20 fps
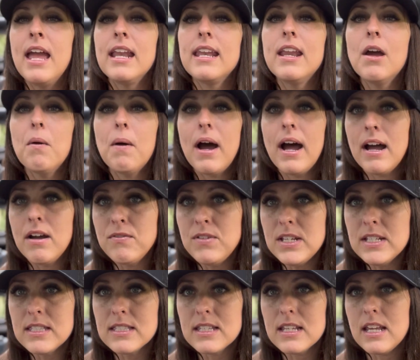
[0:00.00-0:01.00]
Now,
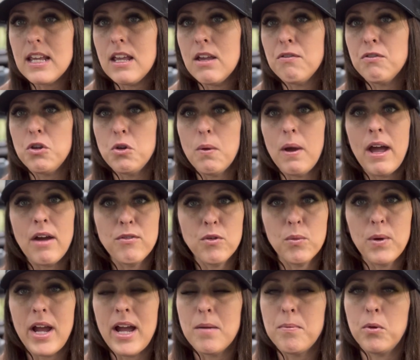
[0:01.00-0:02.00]
obviously, if you have a
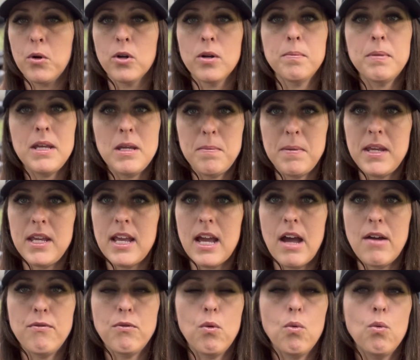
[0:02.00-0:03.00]
wrap or a P P
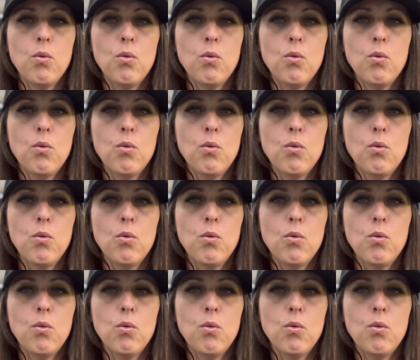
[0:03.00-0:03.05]
F,